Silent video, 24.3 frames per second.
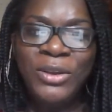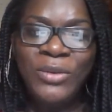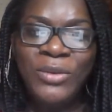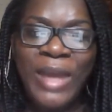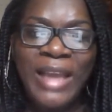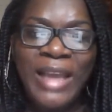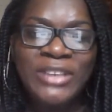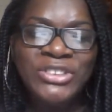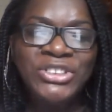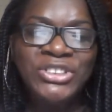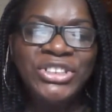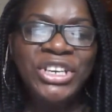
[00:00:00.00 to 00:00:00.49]

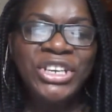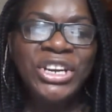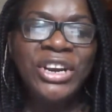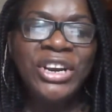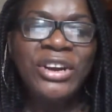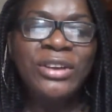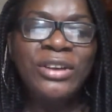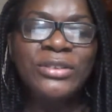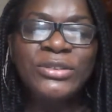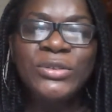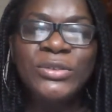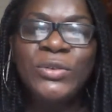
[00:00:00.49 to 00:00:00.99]
I
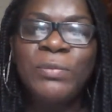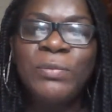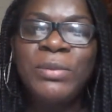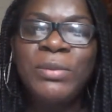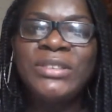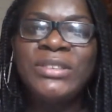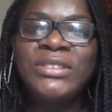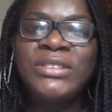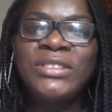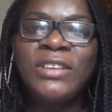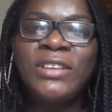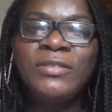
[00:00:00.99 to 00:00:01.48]
share 2
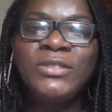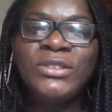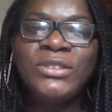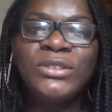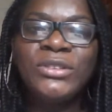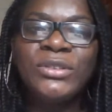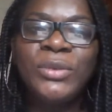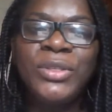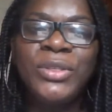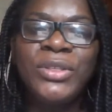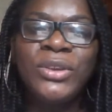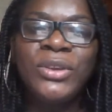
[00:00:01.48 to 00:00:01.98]
pieces of
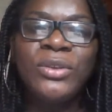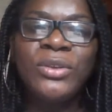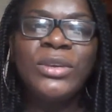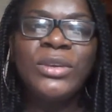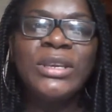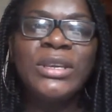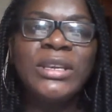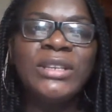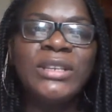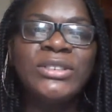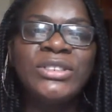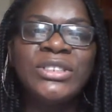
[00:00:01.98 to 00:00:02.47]
news with you
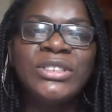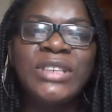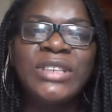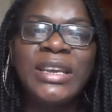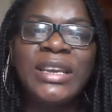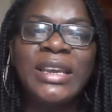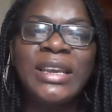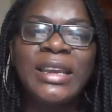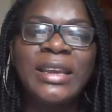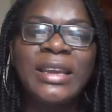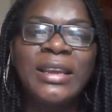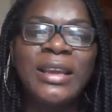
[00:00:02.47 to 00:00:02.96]
each
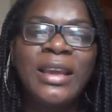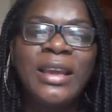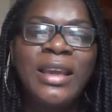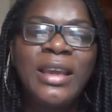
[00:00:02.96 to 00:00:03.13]
day.